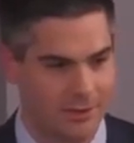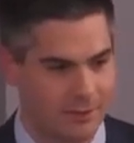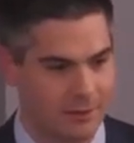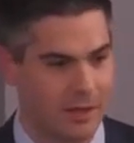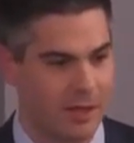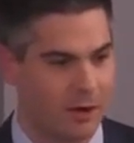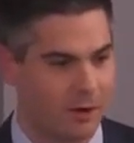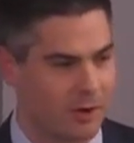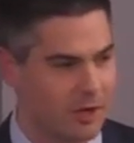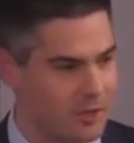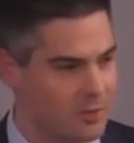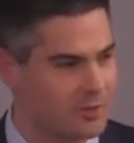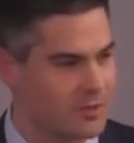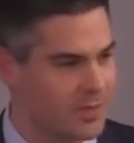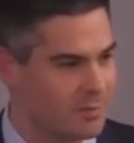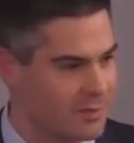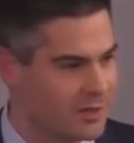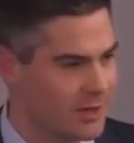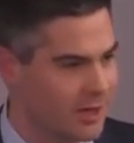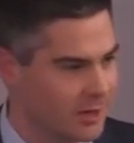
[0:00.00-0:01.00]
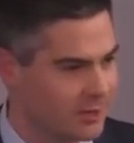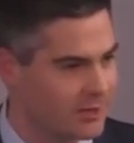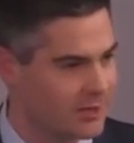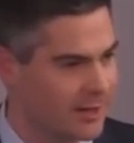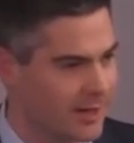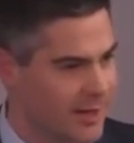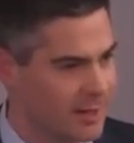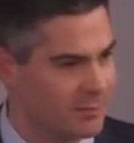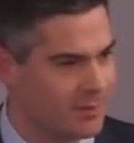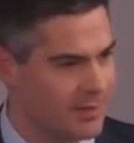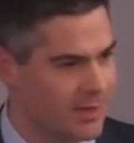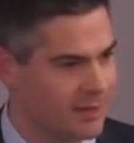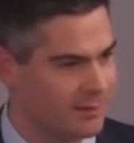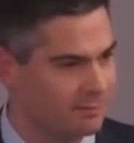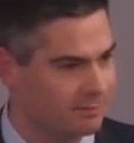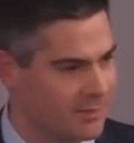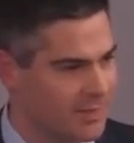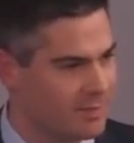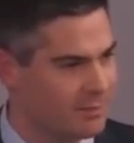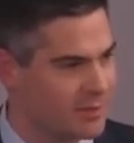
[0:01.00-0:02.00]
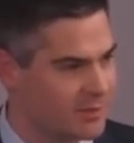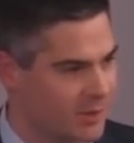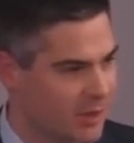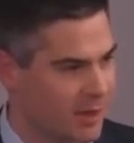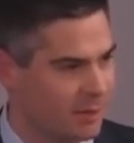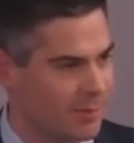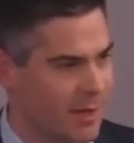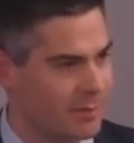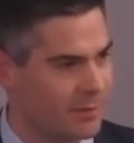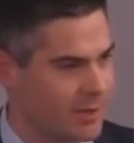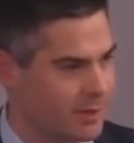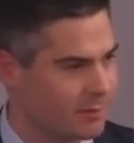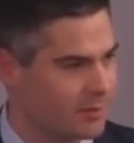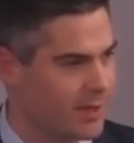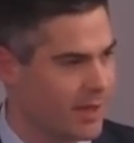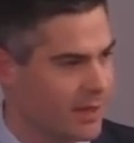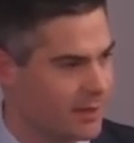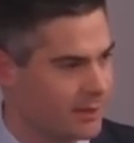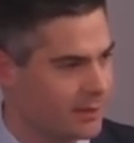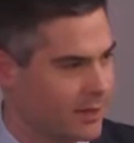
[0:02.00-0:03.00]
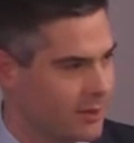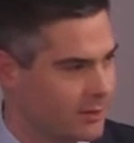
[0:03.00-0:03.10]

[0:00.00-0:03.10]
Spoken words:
they already use EBITDA today, but that EBITDA might be applied in